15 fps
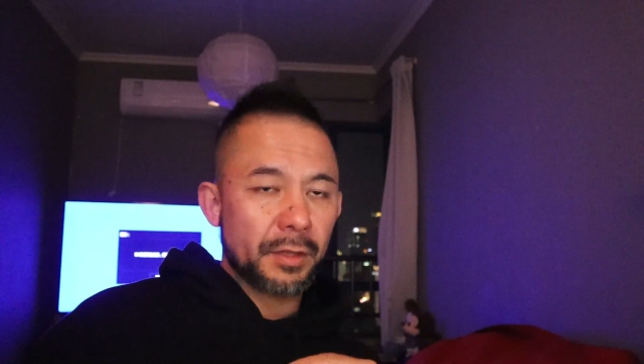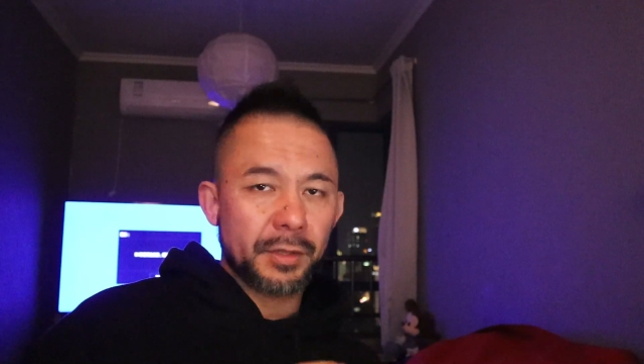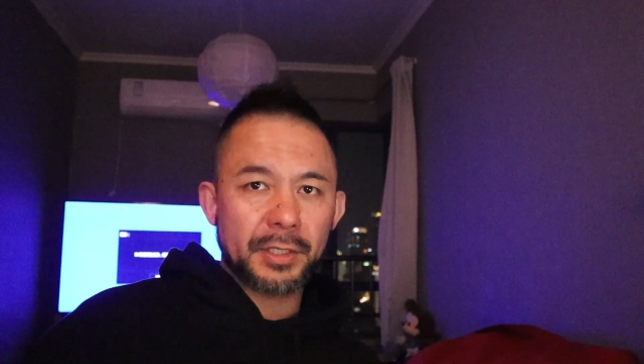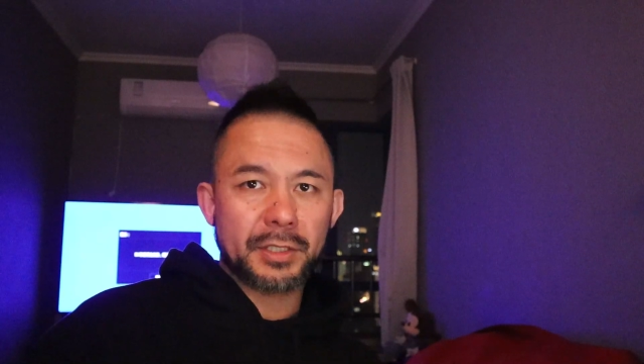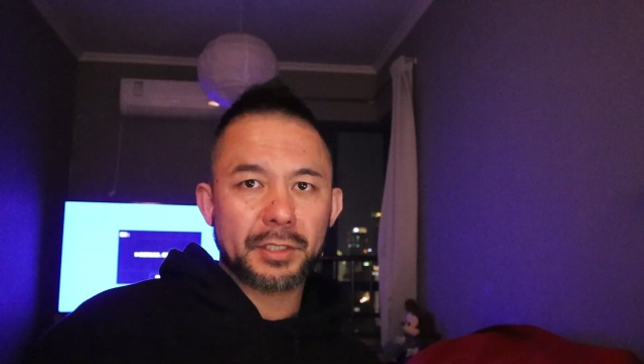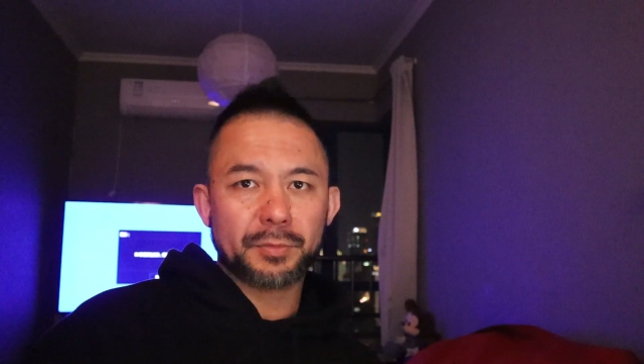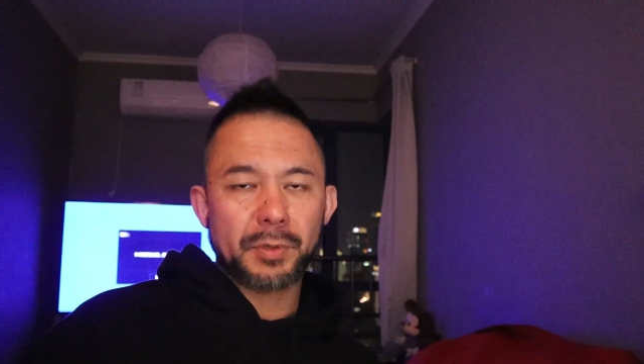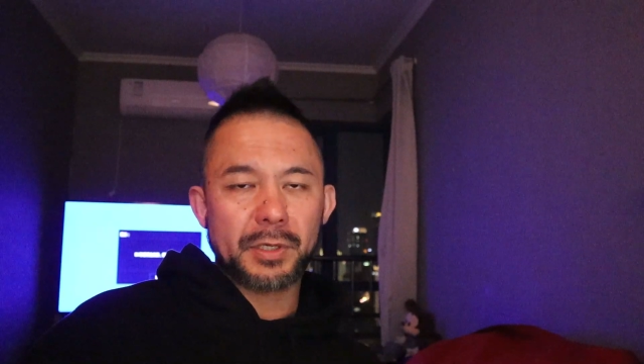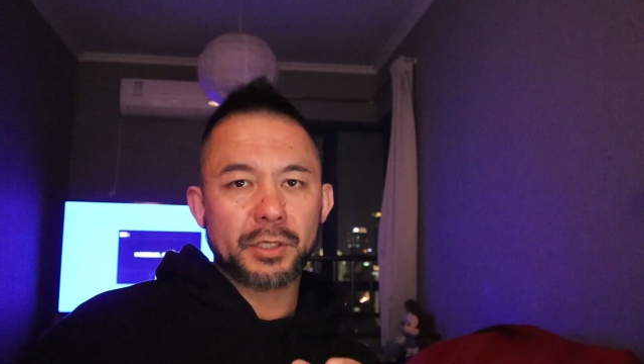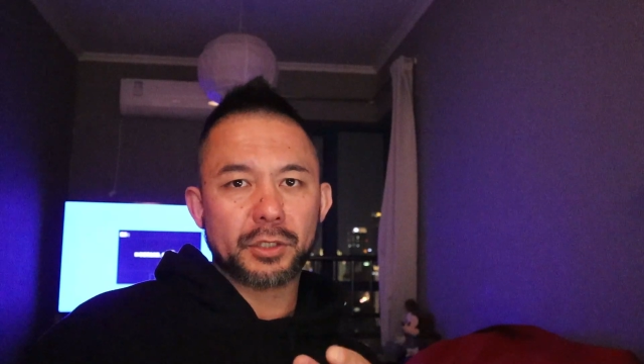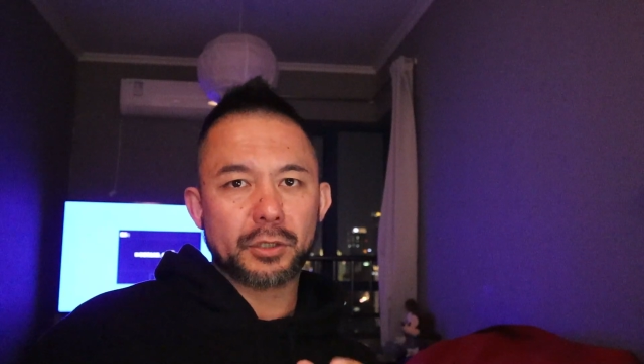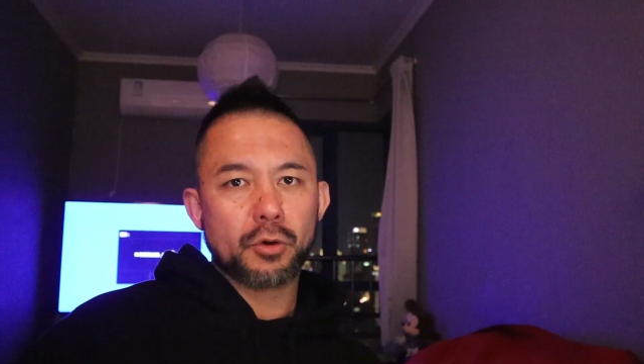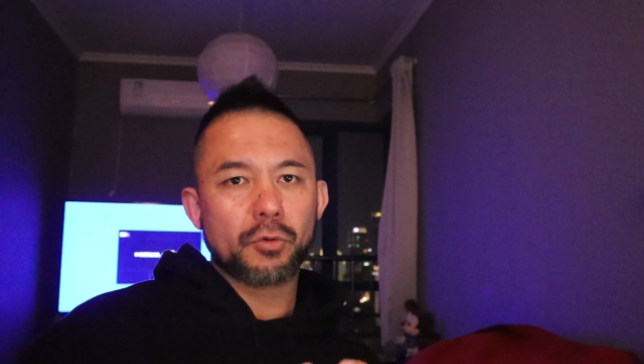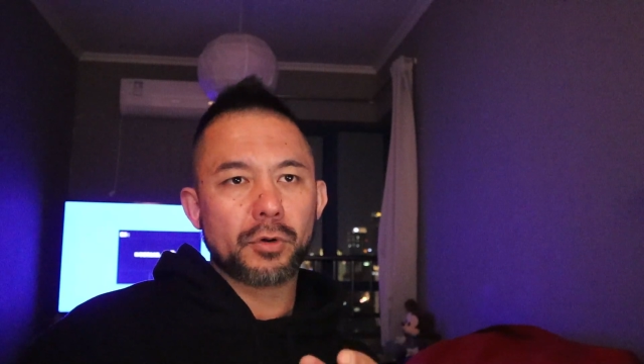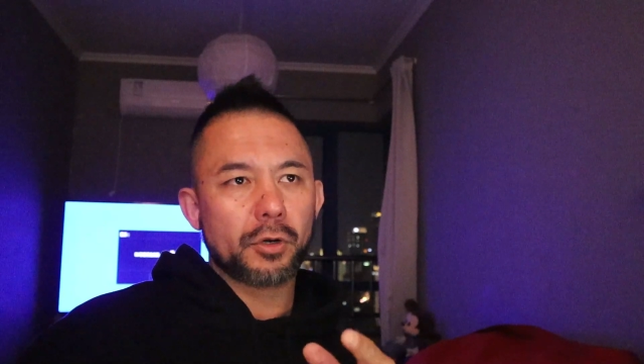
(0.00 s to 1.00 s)
This has been
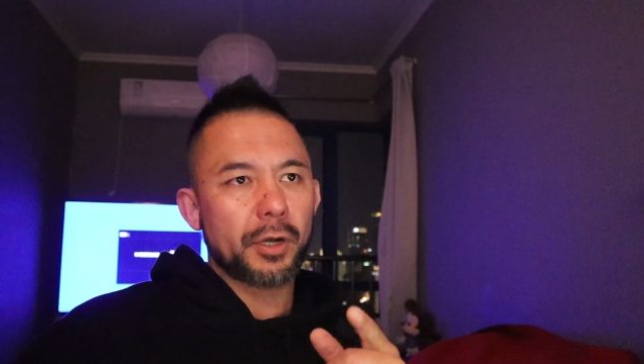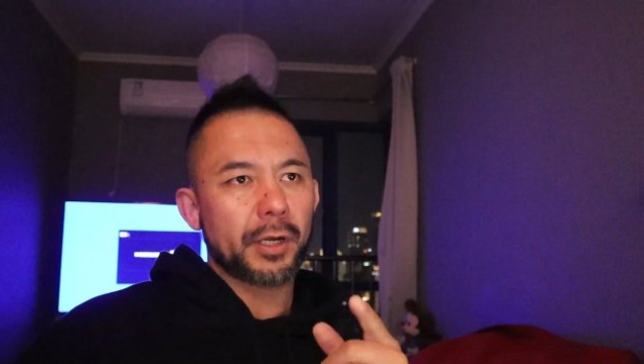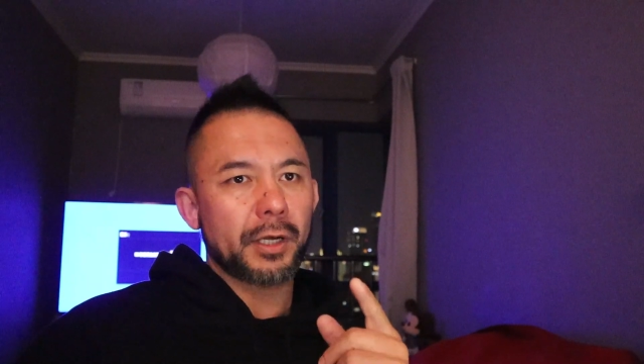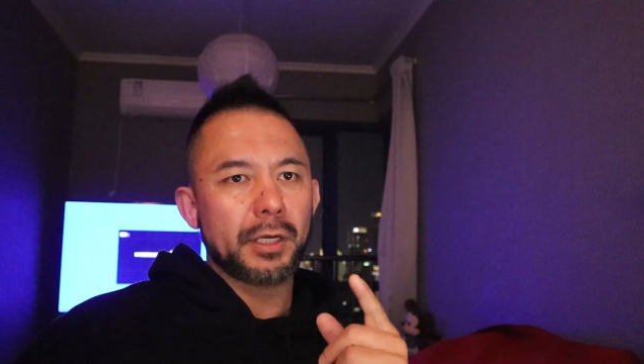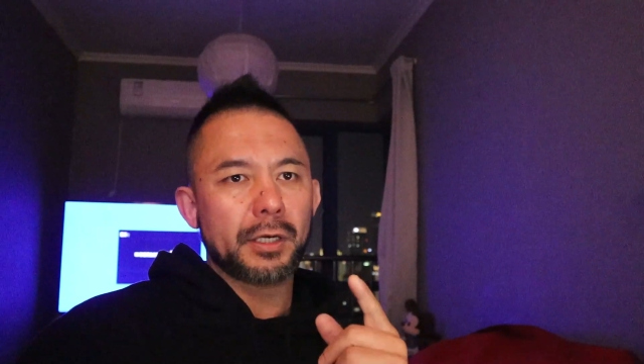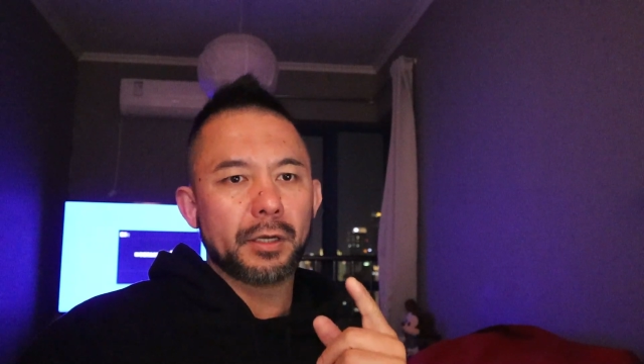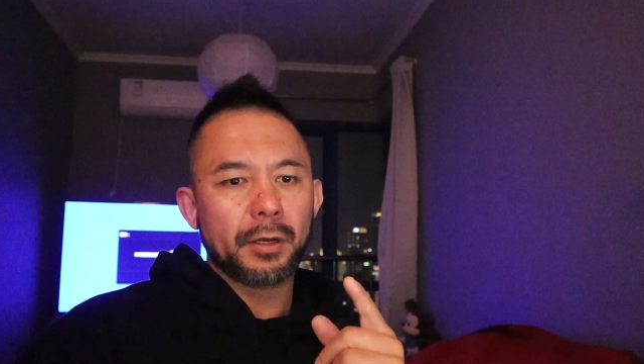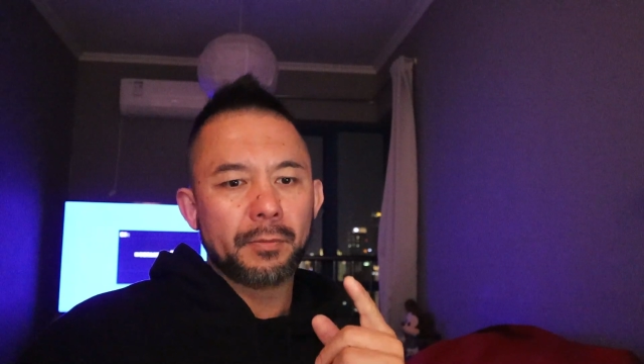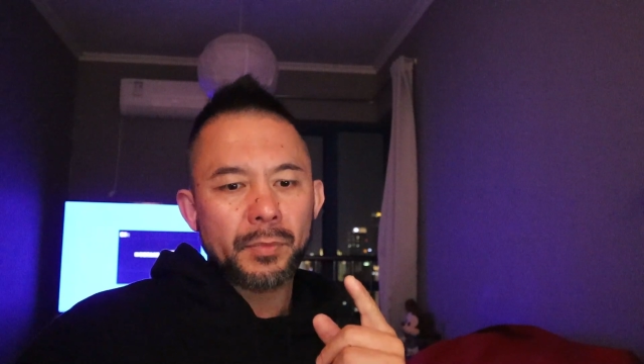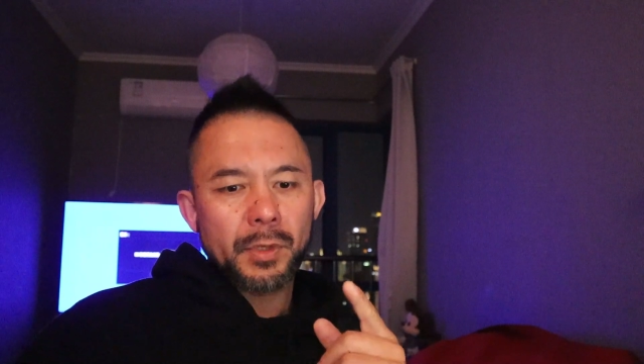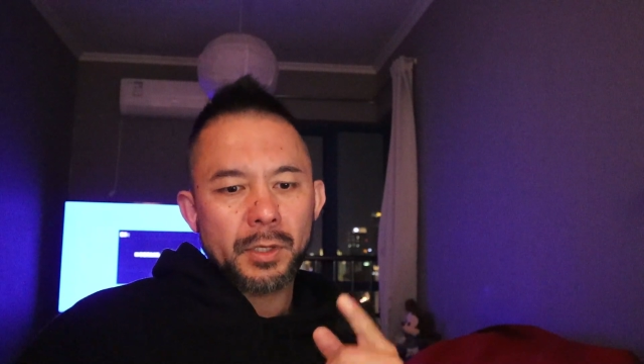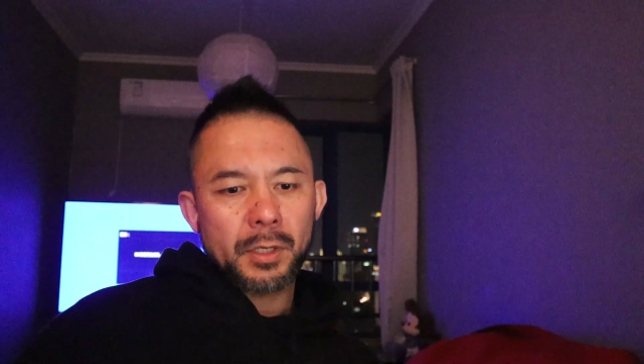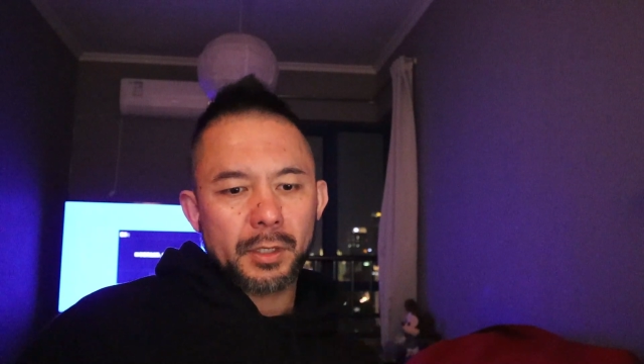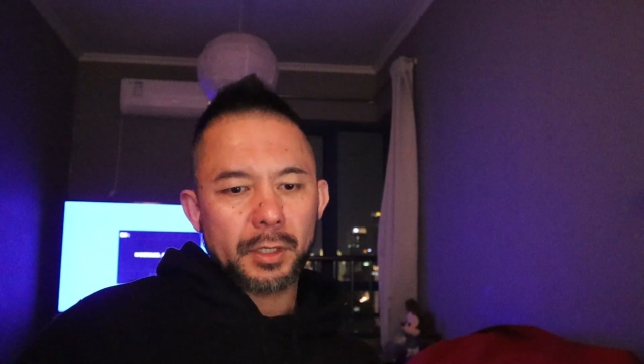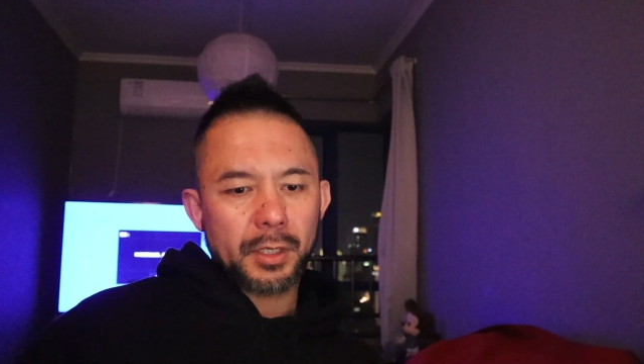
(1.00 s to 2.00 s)
shown like in the
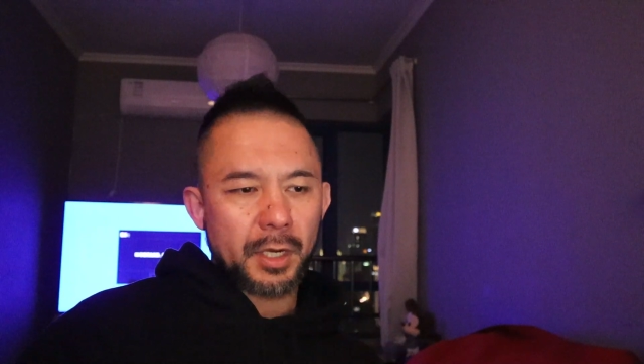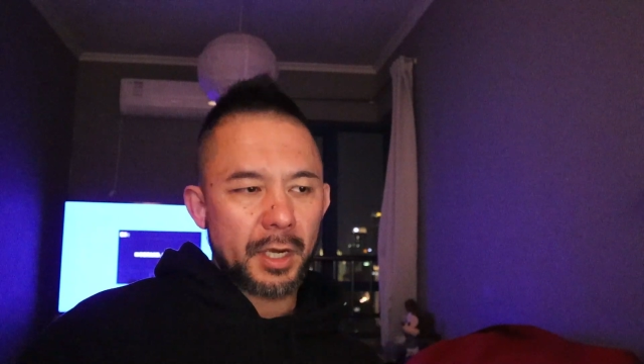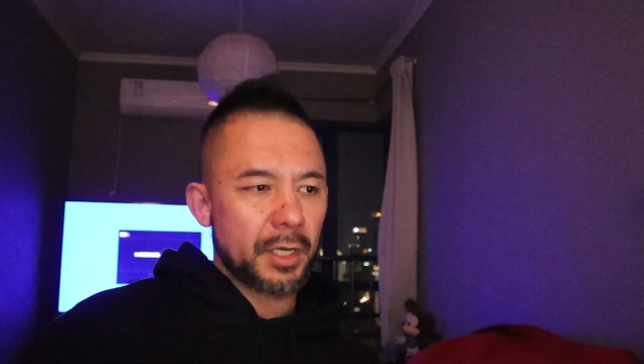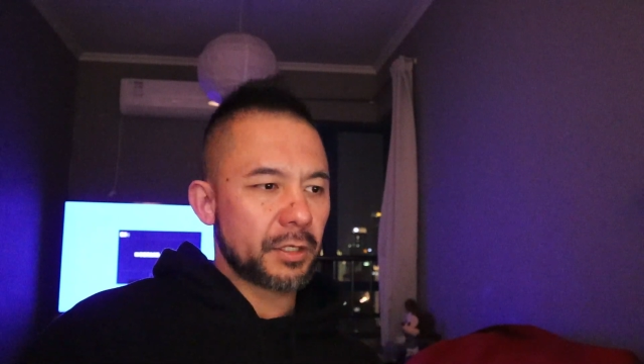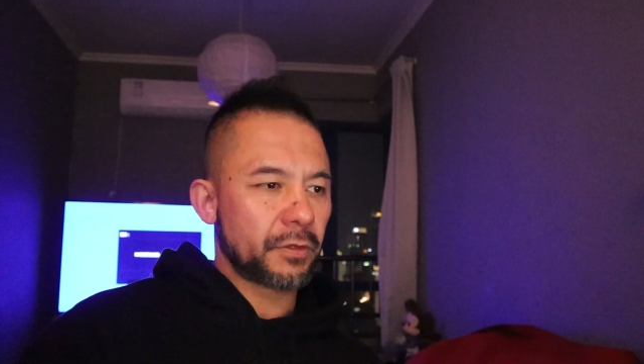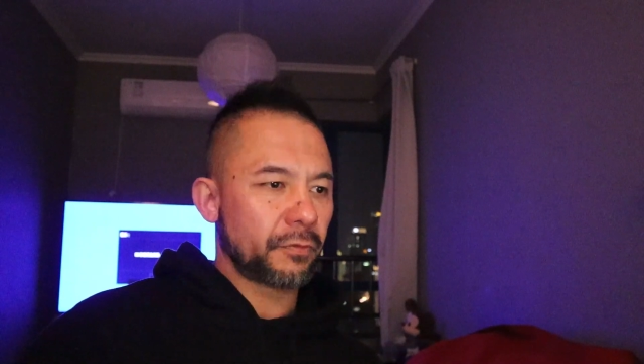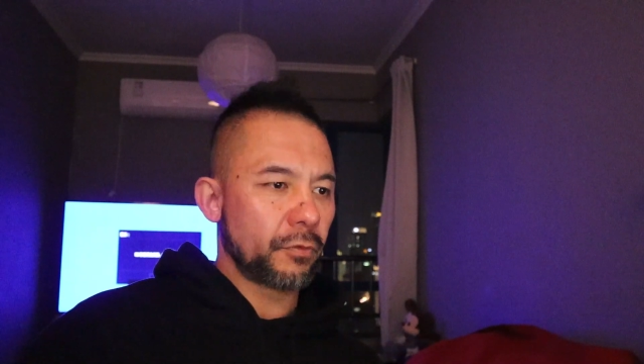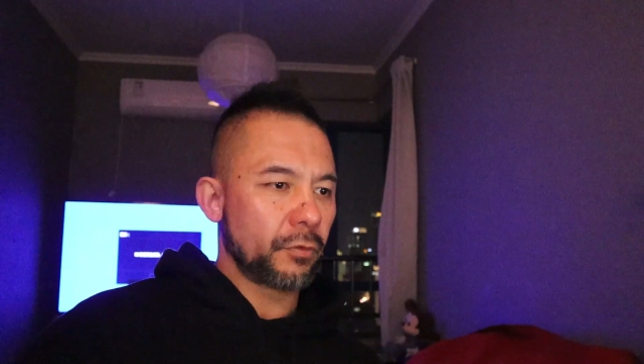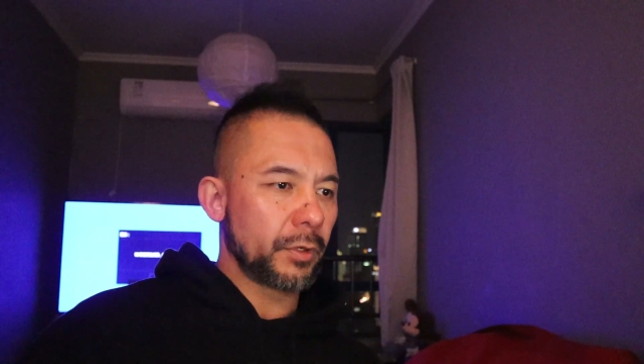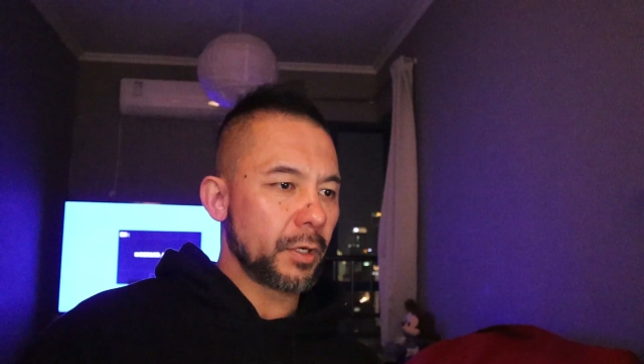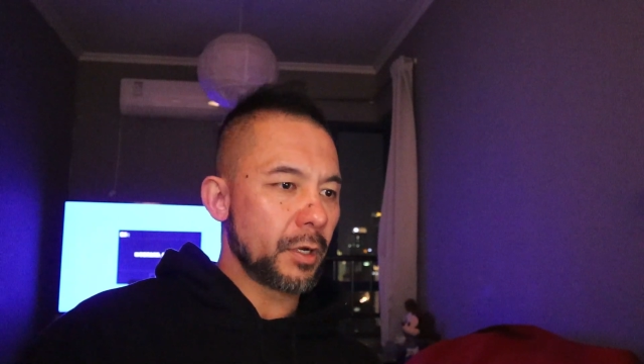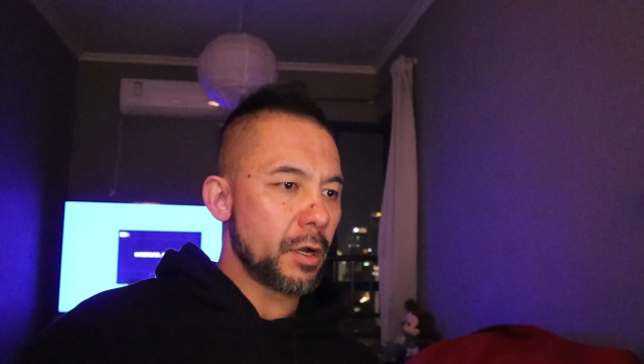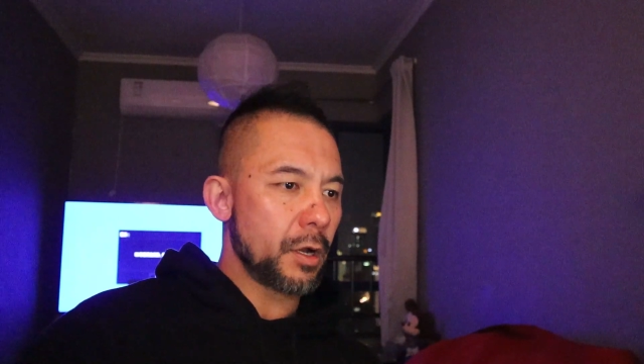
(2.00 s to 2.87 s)
case for